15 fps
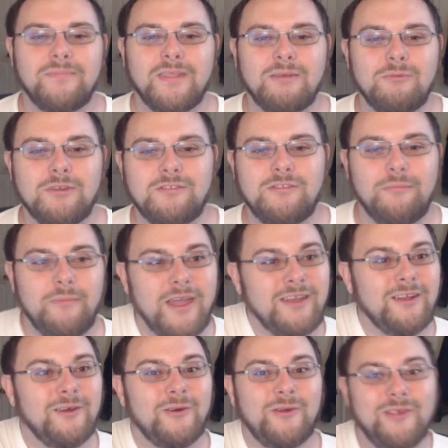With
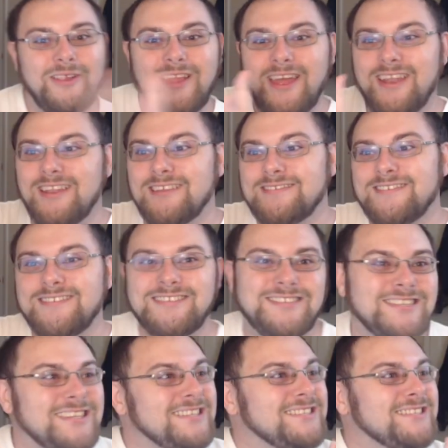tomato, lettuce,
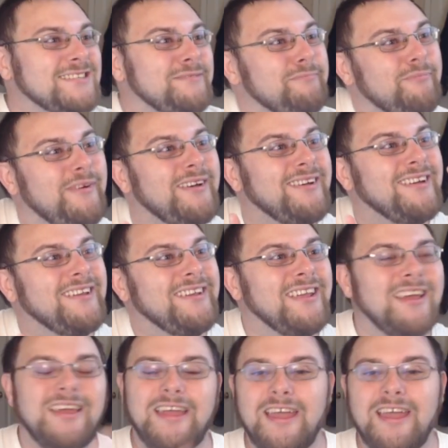cheese, and a bun.